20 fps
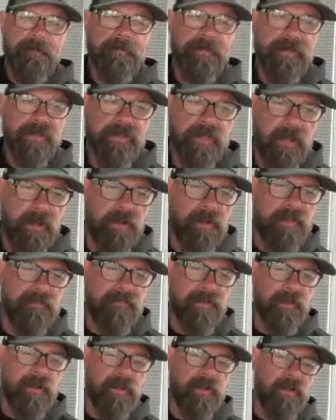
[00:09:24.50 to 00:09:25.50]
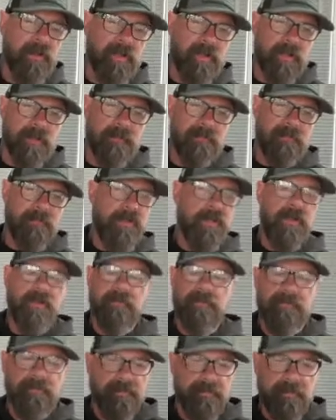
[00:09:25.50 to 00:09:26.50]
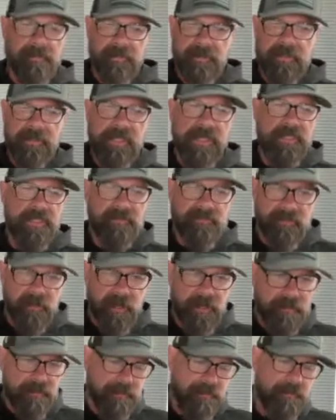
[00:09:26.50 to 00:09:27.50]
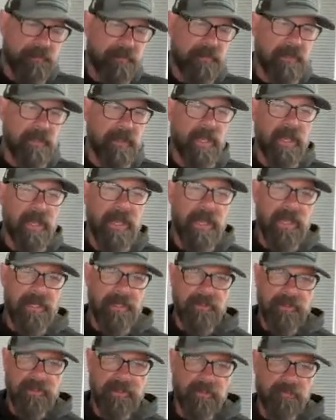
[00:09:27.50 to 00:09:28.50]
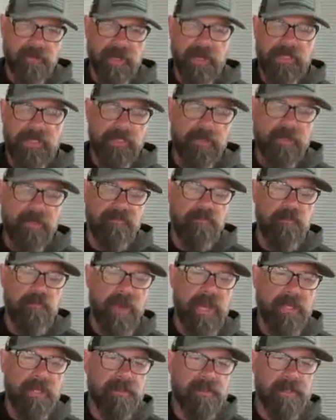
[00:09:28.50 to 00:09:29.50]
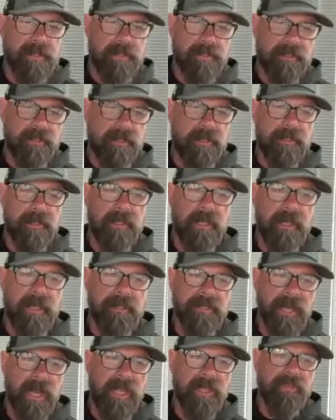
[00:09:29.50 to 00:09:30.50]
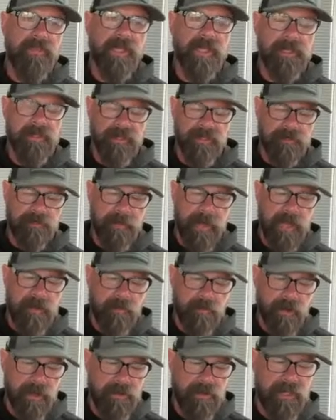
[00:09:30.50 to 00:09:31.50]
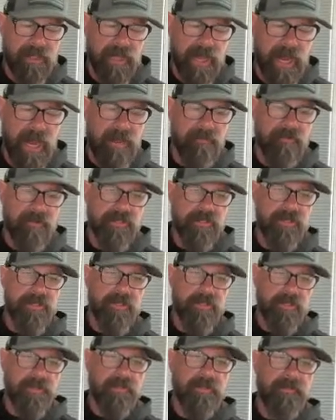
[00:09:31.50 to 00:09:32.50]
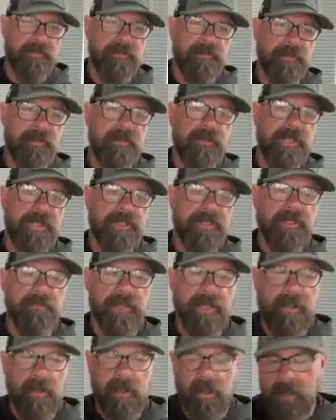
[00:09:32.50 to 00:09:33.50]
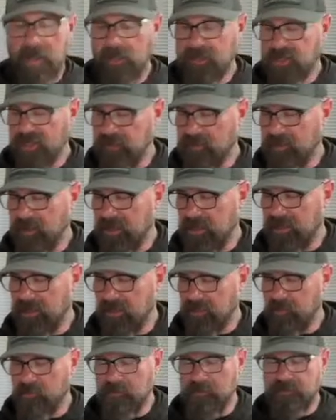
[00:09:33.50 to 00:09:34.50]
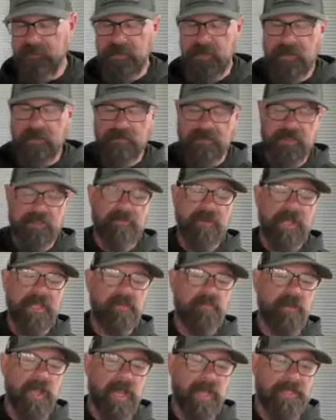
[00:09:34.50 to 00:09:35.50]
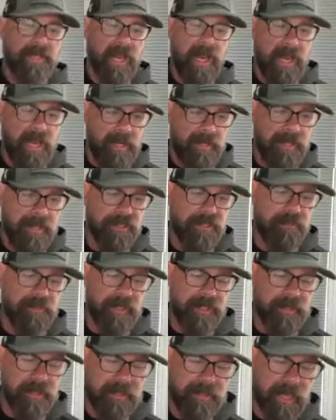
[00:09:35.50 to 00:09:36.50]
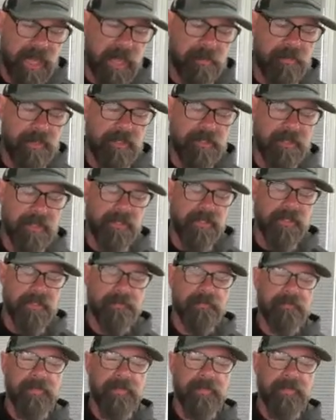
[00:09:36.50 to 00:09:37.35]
So if you're, 6 foot, there's a ratio of weight that I think is about where the average dude who needs to be awesome in the, strength wise and needs to be in the top condition.